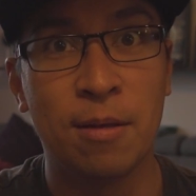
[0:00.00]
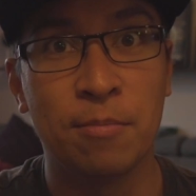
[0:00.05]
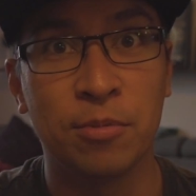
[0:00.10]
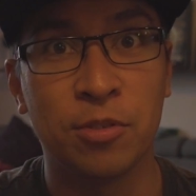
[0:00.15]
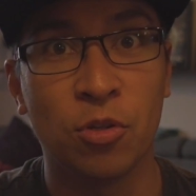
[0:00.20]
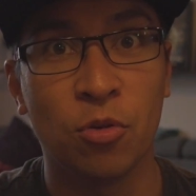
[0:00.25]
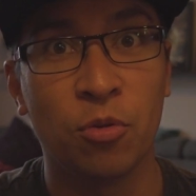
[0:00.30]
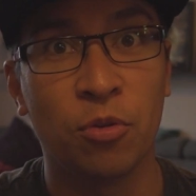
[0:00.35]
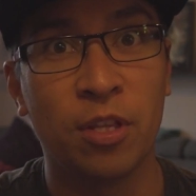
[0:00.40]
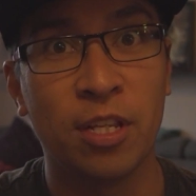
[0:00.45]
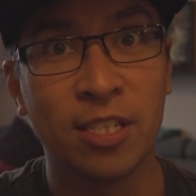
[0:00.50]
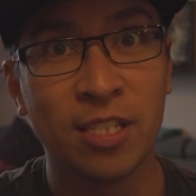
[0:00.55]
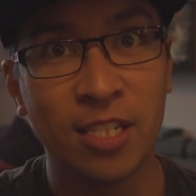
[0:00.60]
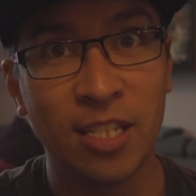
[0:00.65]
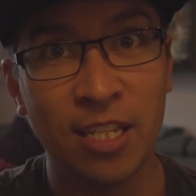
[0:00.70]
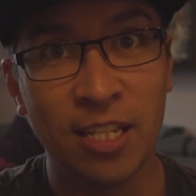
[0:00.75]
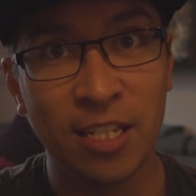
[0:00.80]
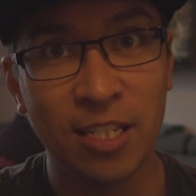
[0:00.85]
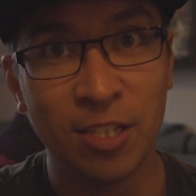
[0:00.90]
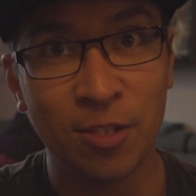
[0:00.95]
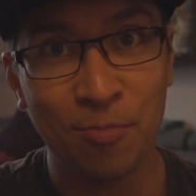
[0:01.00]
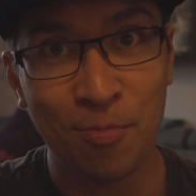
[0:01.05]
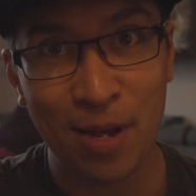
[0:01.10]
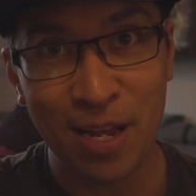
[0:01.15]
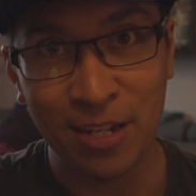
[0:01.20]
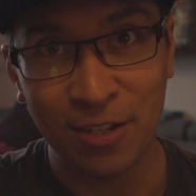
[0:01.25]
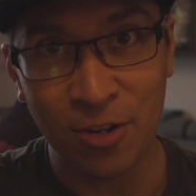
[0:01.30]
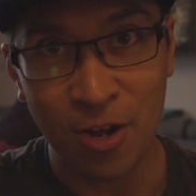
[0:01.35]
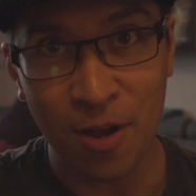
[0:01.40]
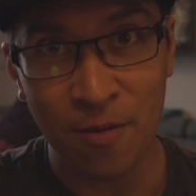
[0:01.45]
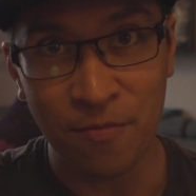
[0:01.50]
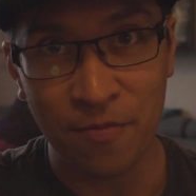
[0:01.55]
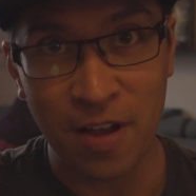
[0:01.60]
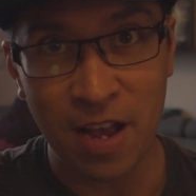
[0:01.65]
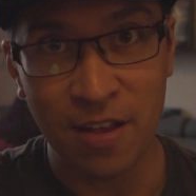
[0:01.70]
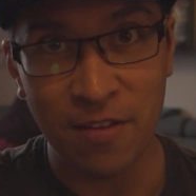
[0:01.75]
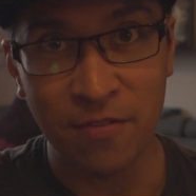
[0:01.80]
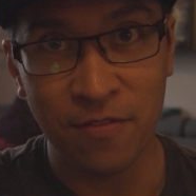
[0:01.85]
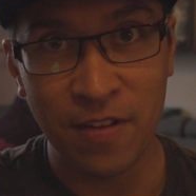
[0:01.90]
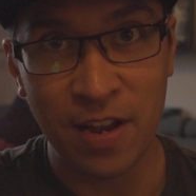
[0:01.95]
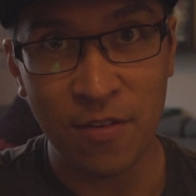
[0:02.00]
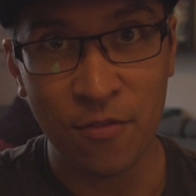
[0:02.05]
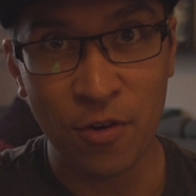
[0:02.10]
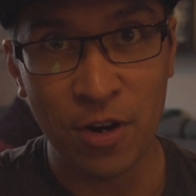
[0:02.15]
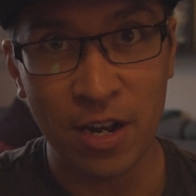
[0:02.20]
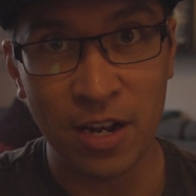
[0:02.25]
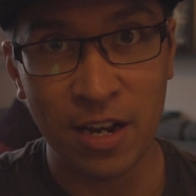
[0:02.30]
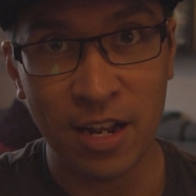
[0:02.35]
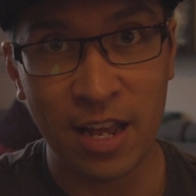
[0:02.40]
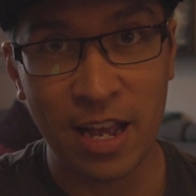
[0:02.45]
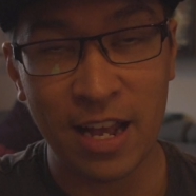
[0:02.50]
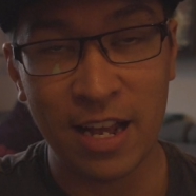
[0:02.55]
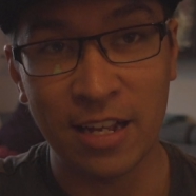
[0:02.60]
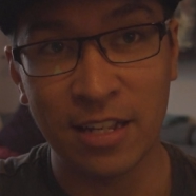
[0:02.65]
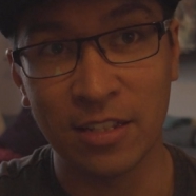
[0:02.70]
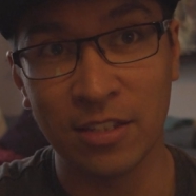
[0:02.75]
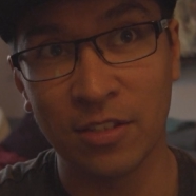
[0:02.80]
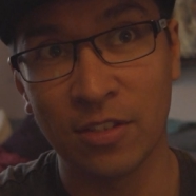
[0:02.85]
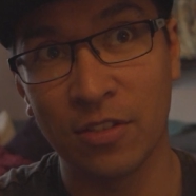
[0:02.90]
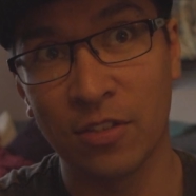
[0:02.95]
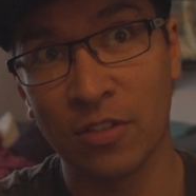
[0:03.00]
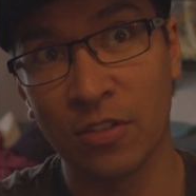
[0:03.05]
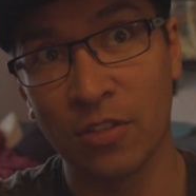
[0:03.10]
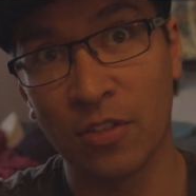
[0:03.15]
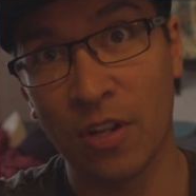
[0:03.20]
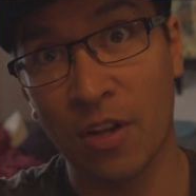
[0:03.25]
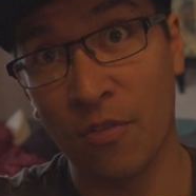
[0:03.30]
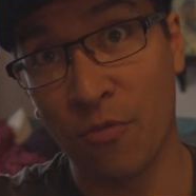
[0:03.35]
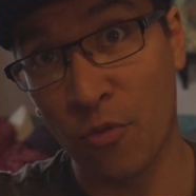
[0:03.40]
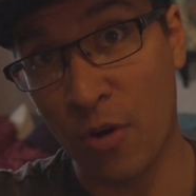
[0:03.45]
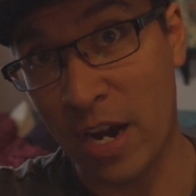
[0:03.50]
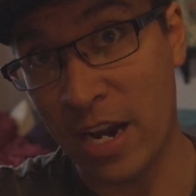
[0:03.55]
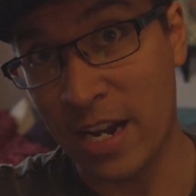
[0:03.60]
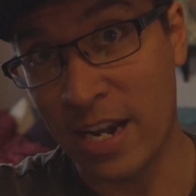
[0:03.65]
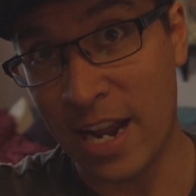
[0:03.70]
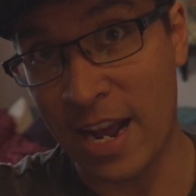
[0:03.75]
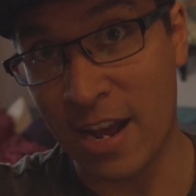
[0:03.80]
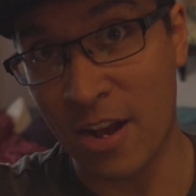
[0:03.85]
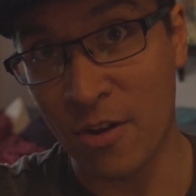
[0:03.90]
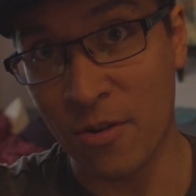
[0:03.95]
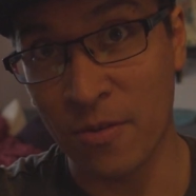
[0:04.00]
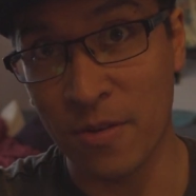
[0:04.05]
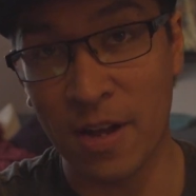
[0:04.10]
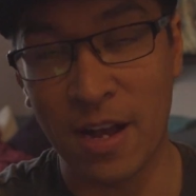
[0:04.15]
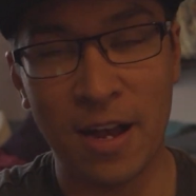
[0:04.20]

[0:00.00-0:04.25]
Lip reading: So this is my top 5 favorite as of right now.